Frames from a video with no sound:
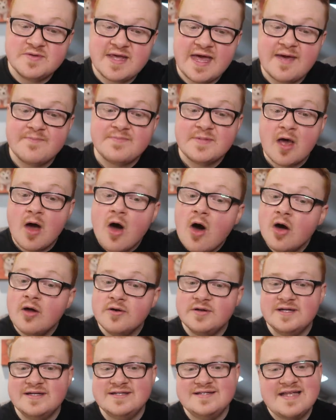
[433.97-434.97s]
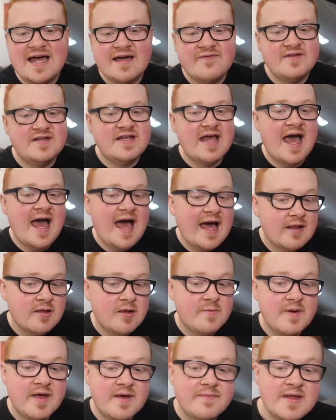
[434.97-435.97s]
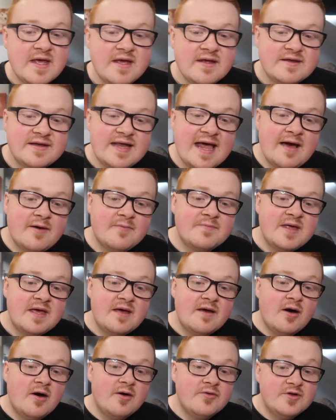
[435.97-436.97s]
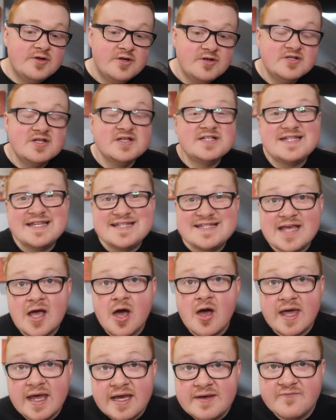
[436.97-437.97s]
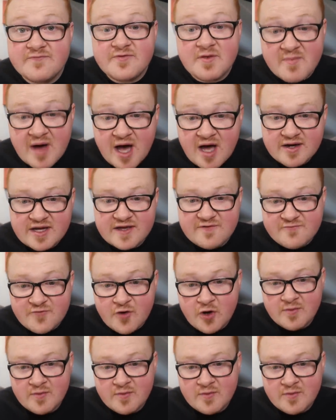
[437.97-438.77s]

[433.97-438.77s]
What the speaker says: update on David Alaba. Now, on the news that City are in the market